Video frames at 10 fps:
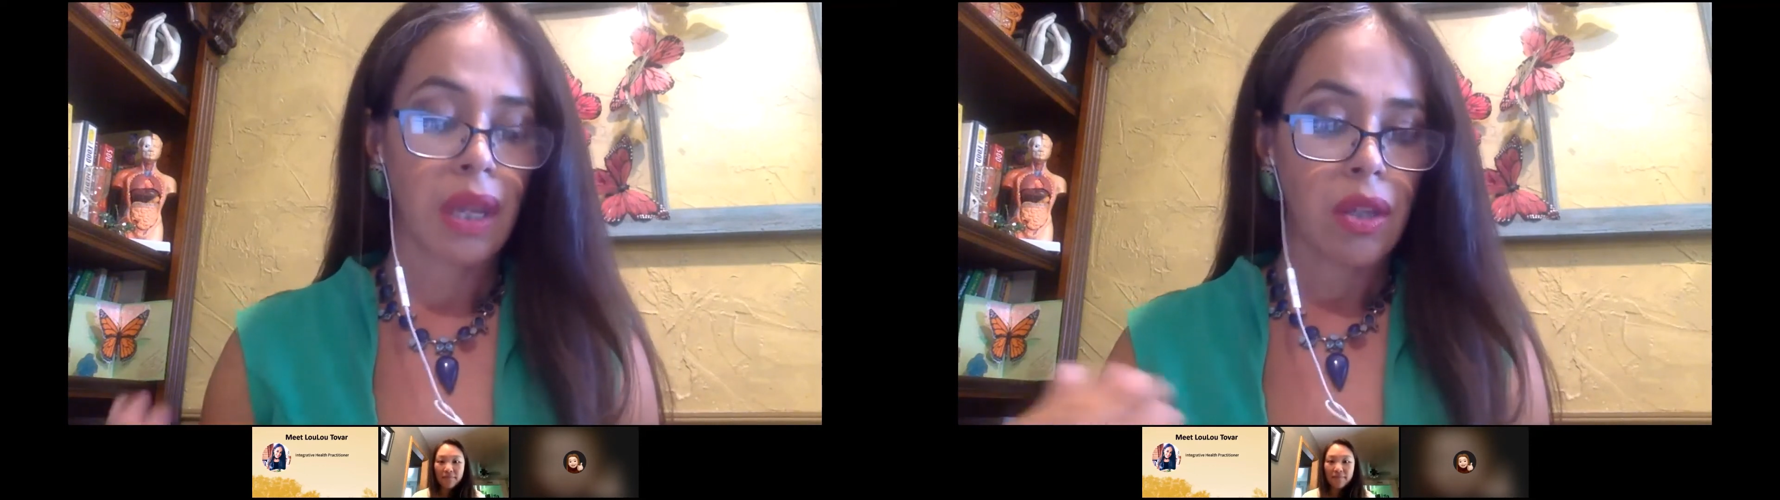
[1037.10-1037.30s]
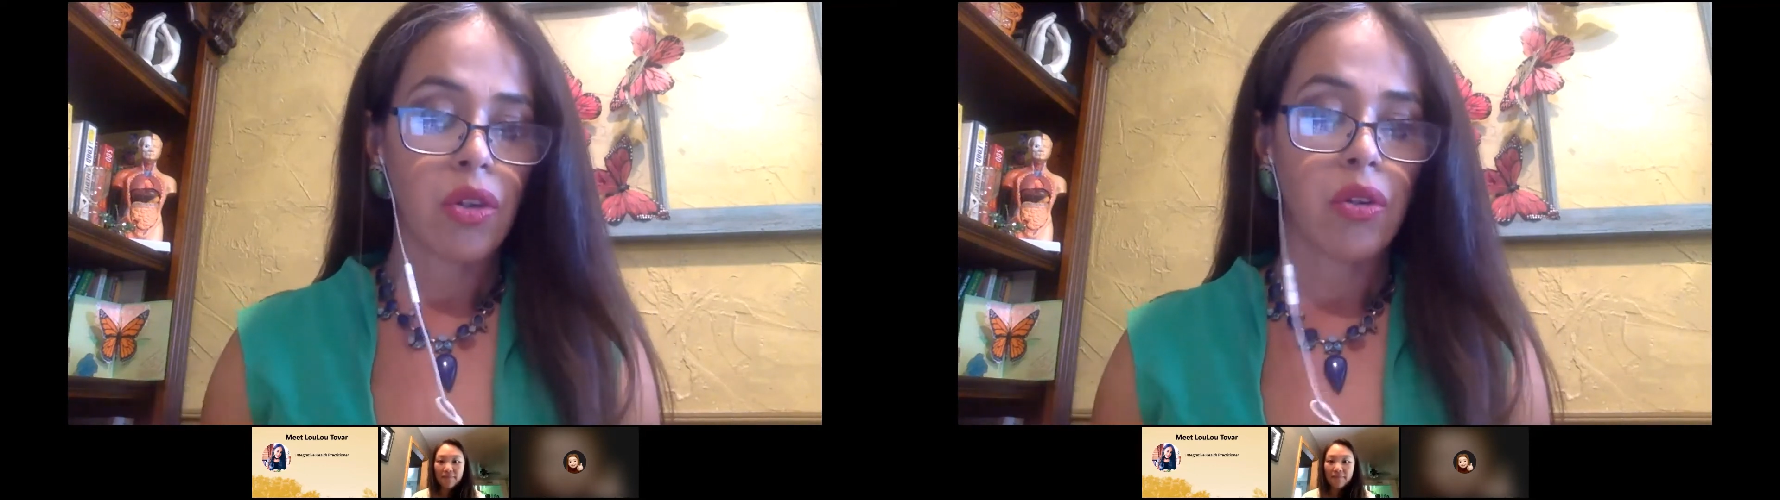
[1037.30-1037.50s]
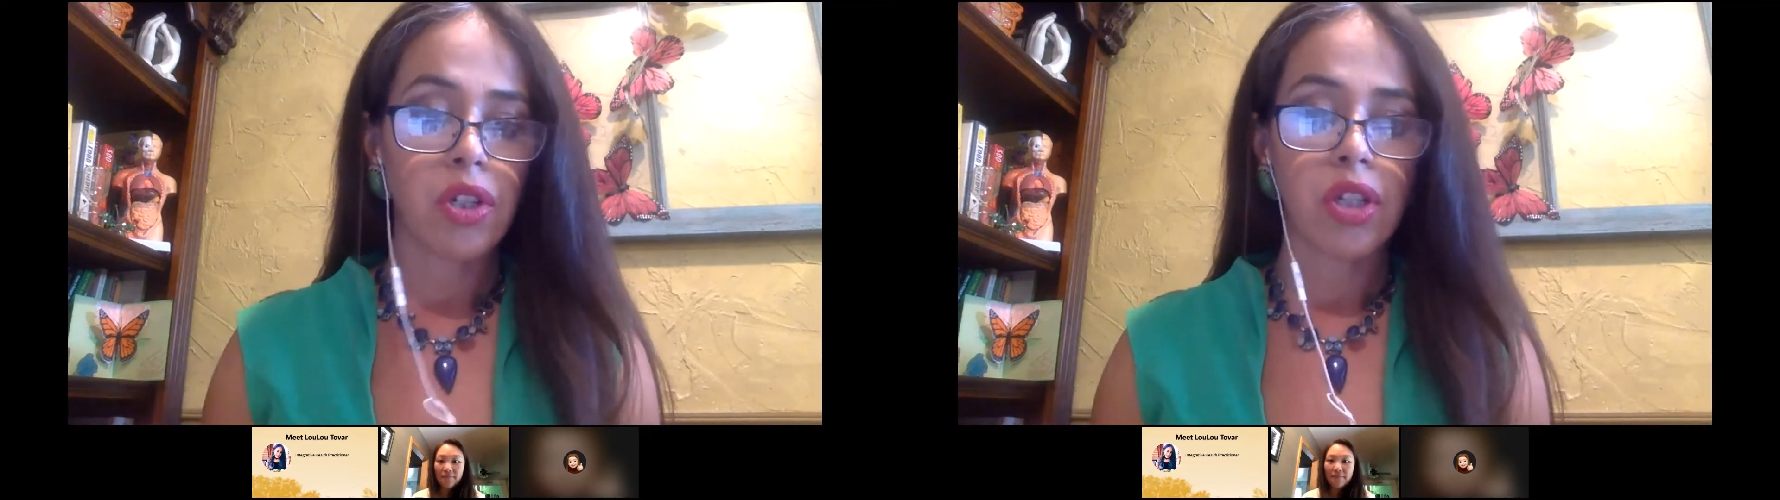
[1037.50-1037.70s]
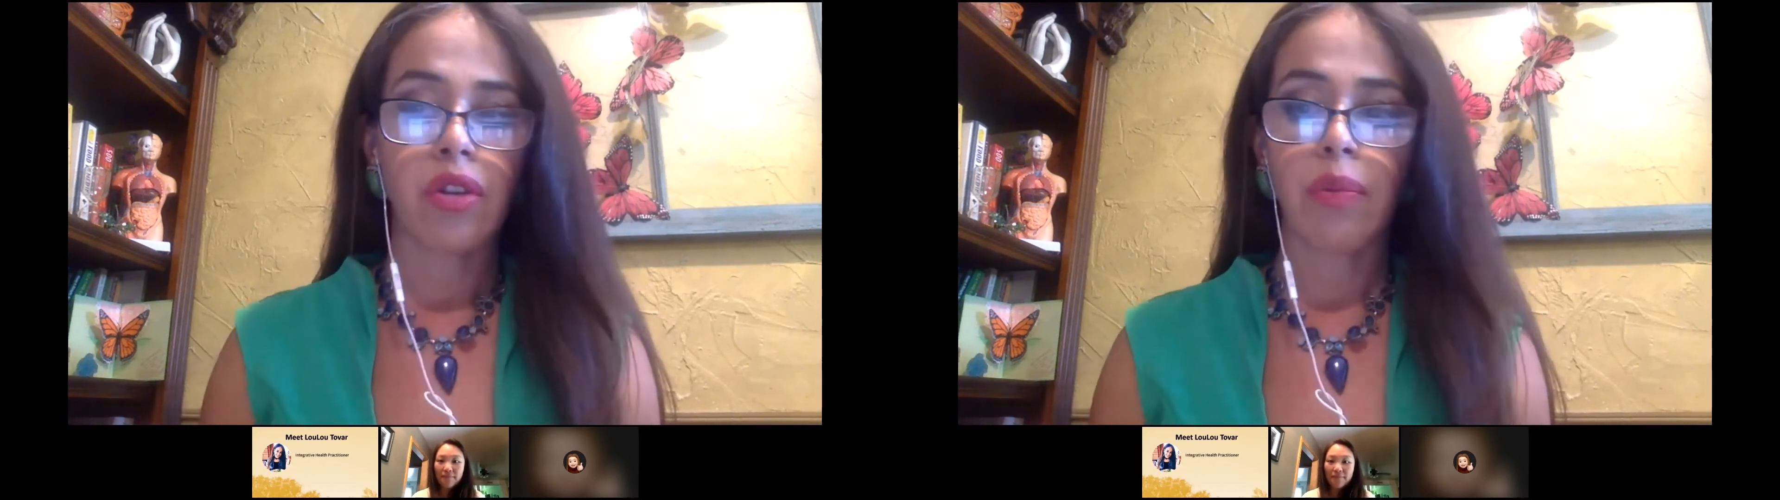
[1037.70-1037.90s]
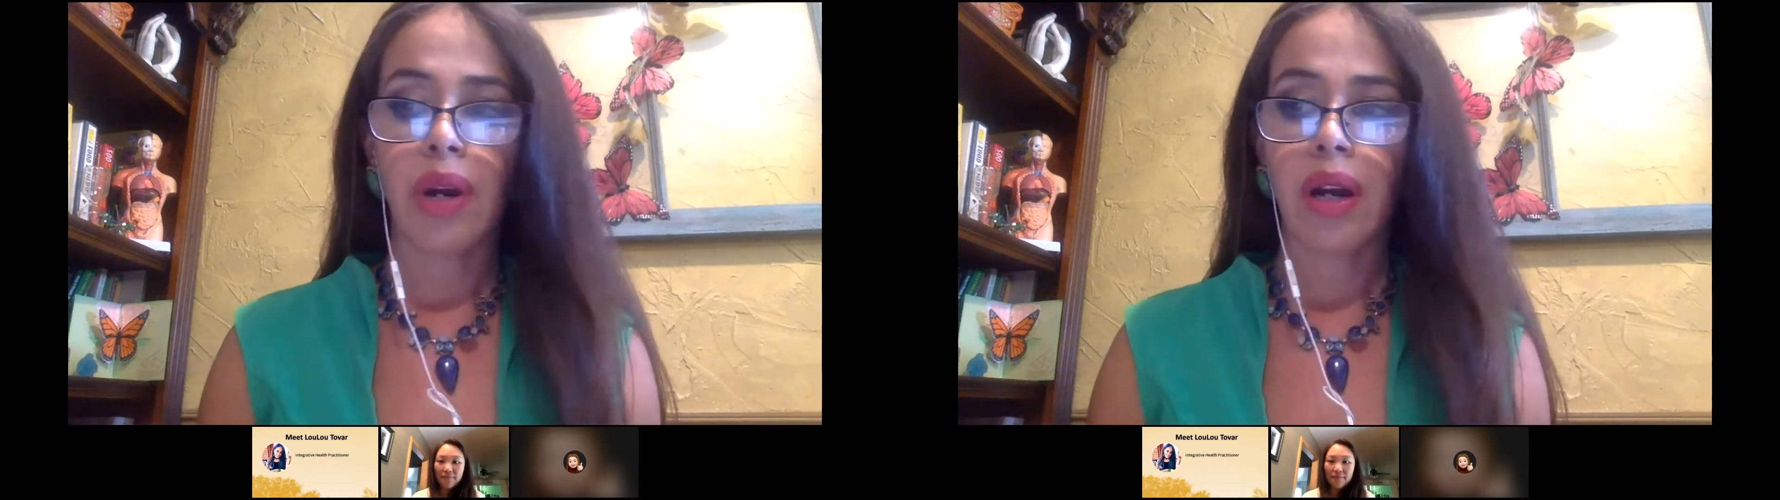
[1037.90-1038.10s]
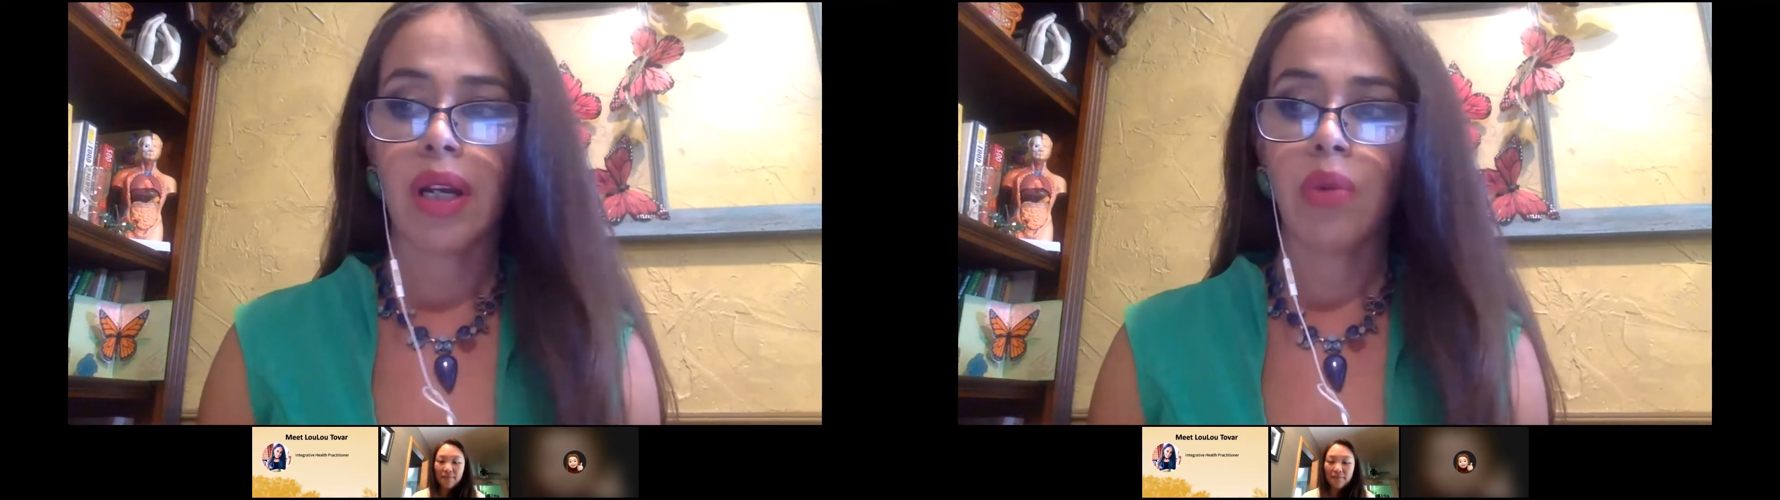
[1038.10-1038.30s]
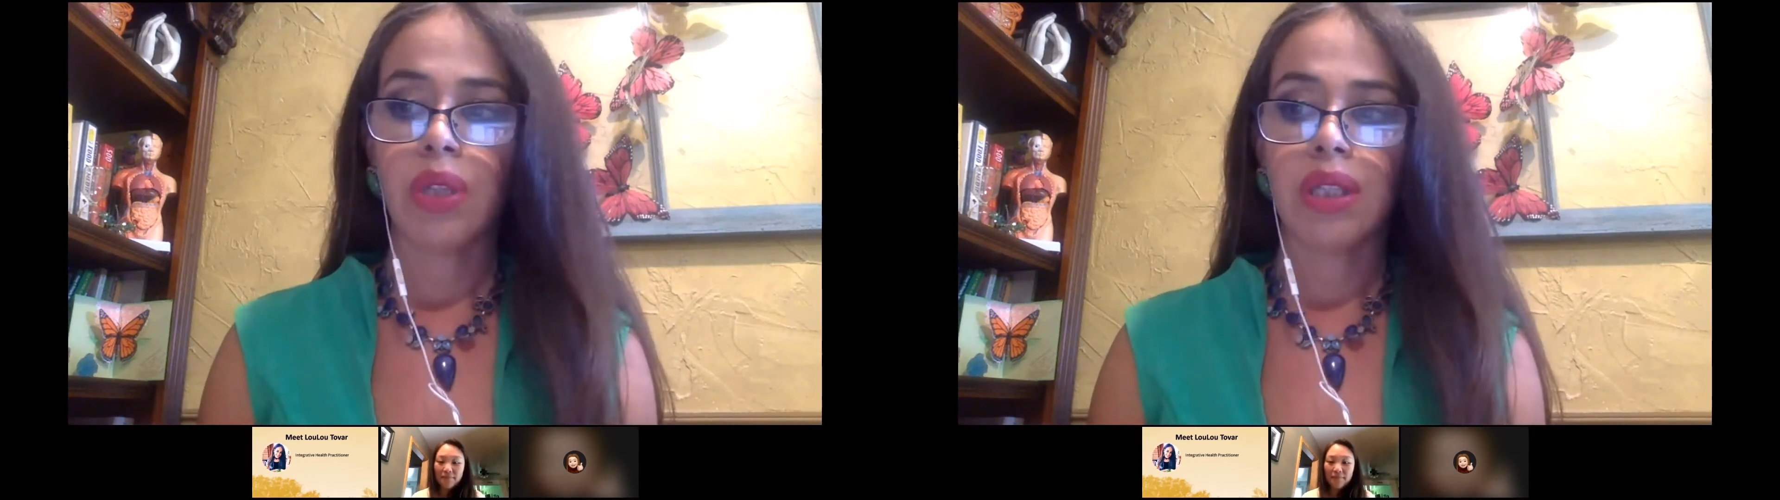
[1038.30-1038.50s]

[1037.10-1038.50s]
nourishing their body with